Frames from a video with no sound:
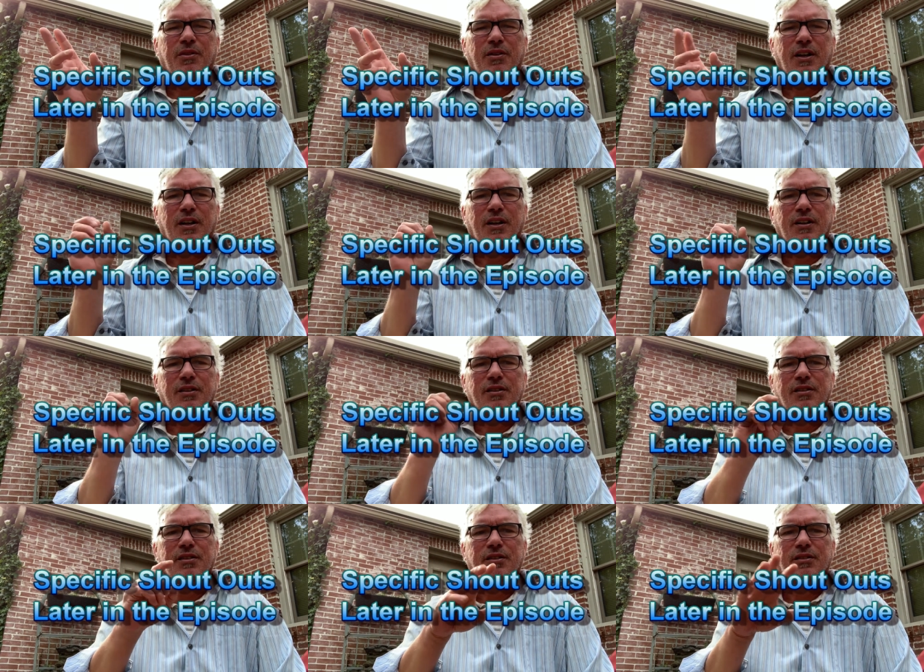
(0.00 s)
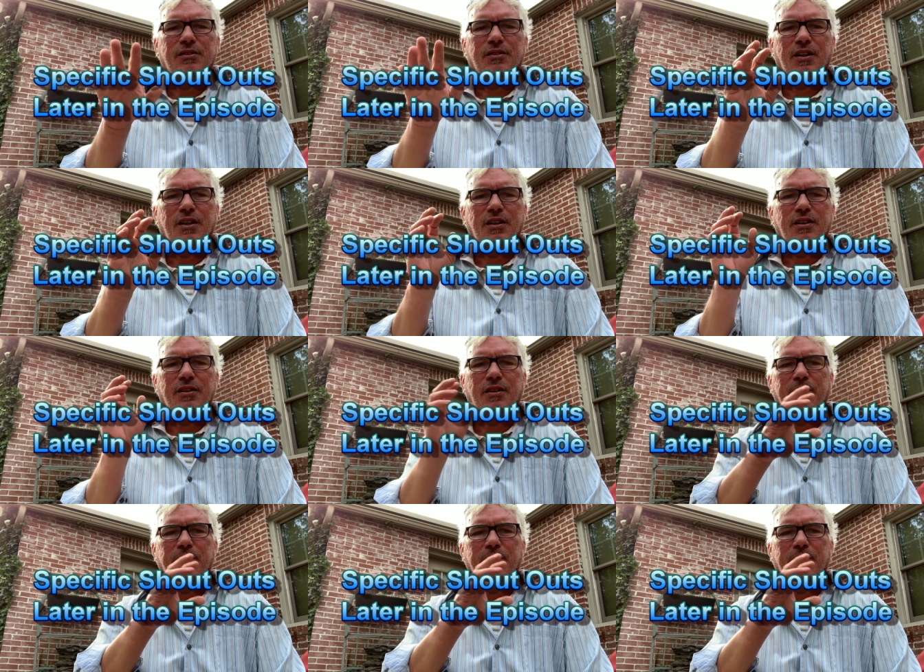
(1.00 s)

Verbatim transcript: Rhode Island, Ohio.